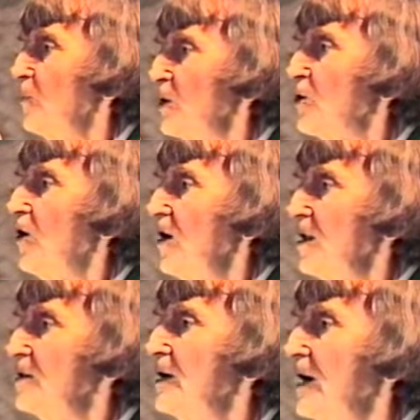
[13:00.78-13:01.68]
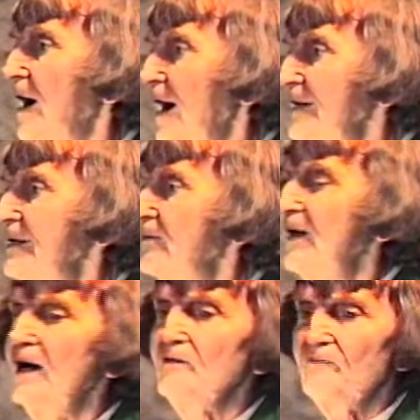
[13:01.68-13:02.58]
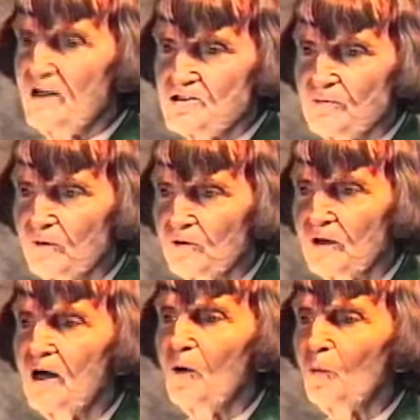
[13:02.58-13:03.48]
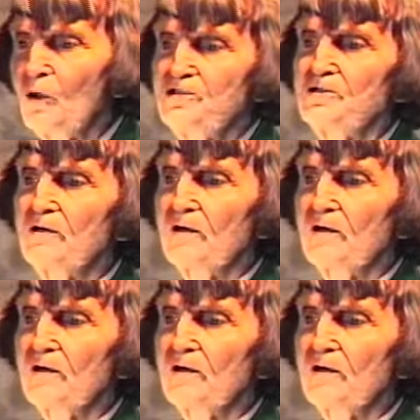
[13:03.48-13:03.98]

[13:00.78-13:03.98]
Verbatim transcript: we call underground vegetable, which